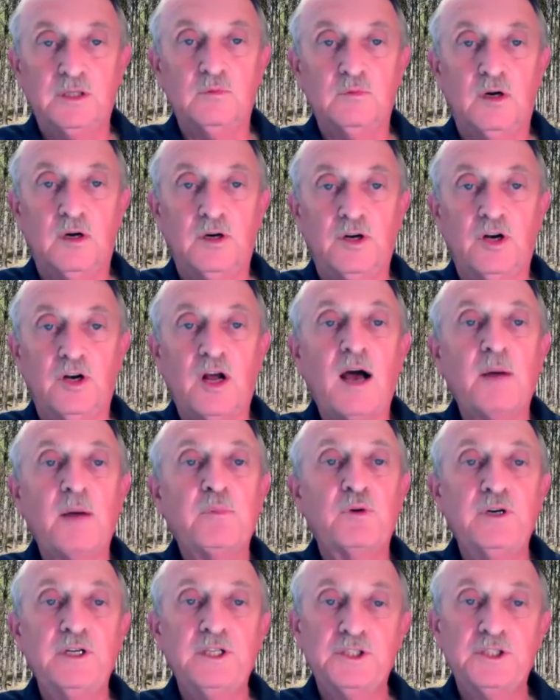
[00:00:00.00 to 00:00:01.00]
on an
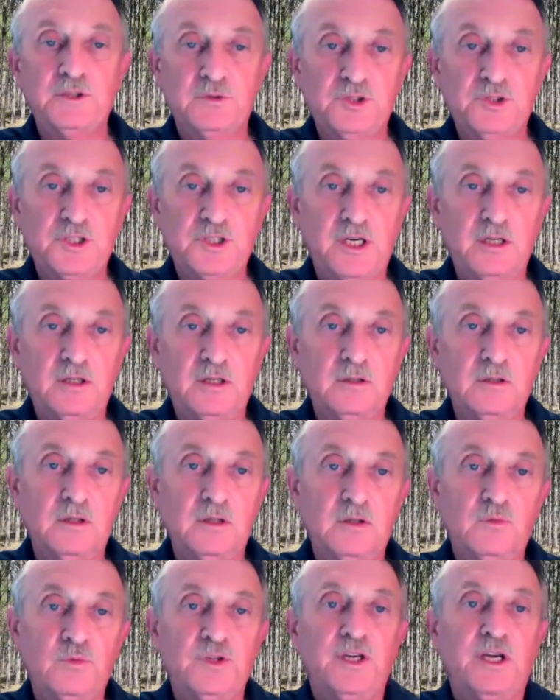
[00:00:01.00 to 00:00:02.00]
operational scale
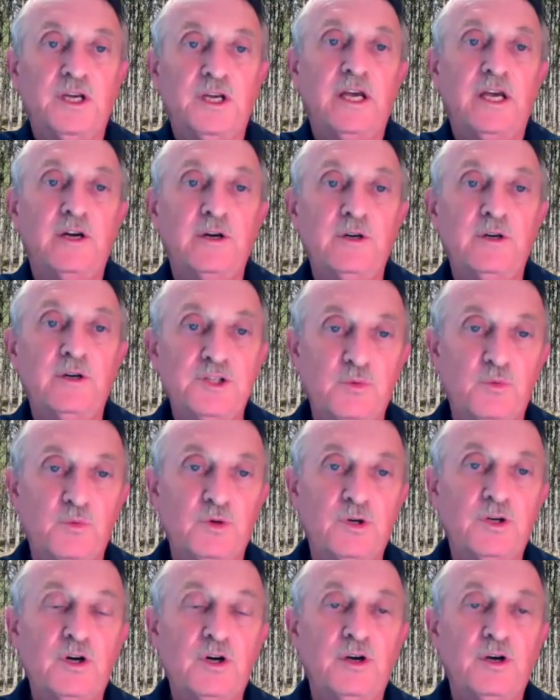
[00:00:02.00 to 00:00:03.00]
with the acreage that
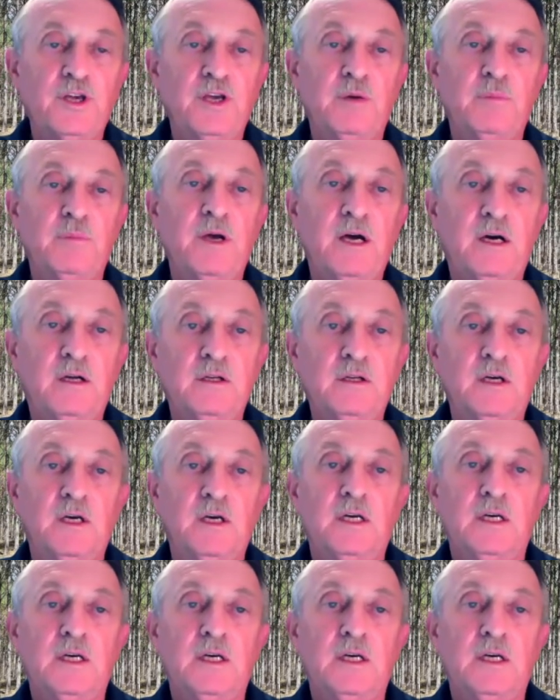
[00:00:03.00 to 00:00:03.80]
we're talking about.